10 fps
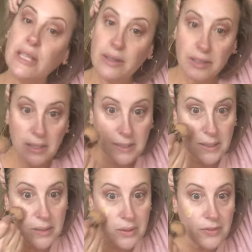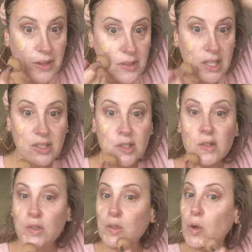Now this liquid foundation
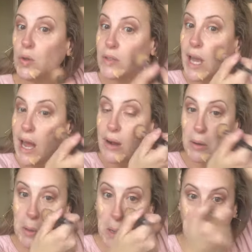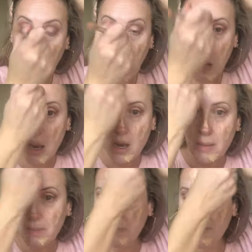sold out
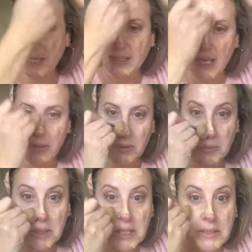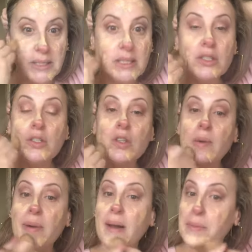many times because it is so
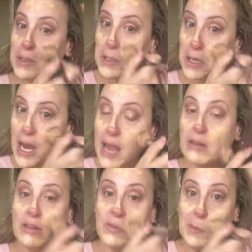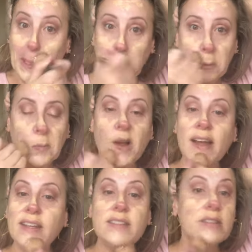popular. And the reason
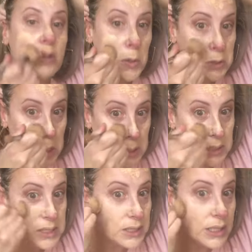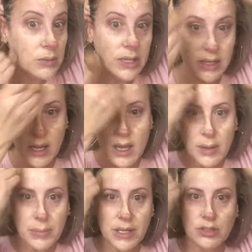why is it goes on as a liquid,
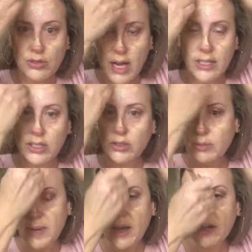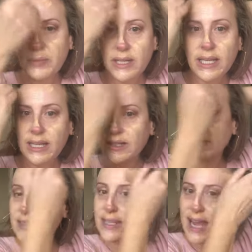but it dries to a powder, but
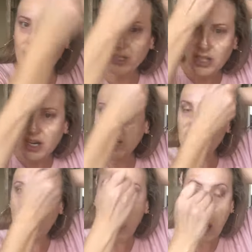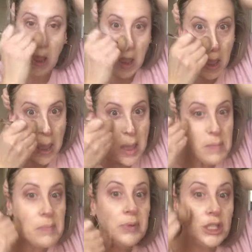here's the catcher.
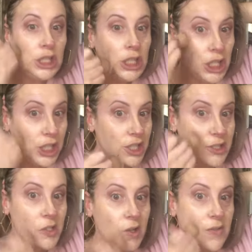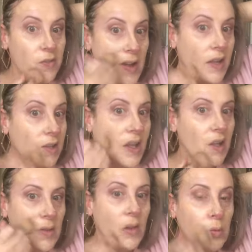It blurs your fine
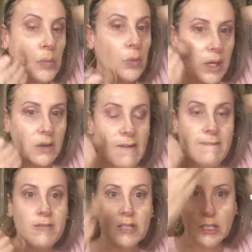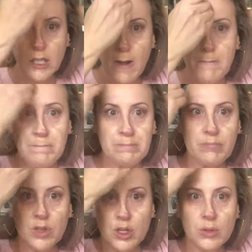lines and wrinkles. So
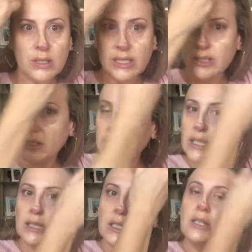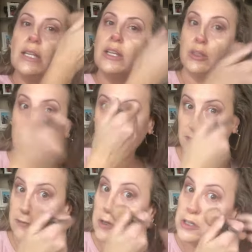you literally look like you are
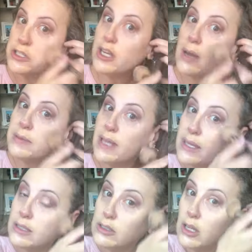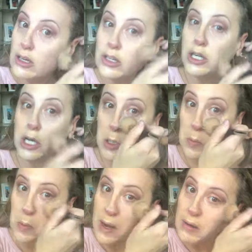photoshopped and the longer you
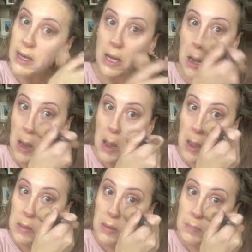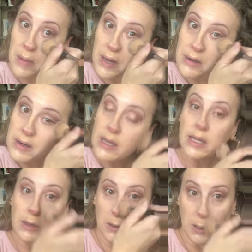wear it, the better
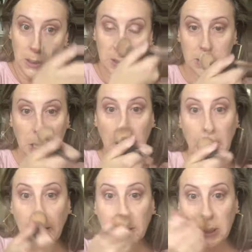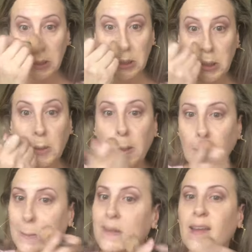it looks. Like it's just
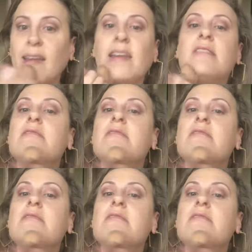crazy.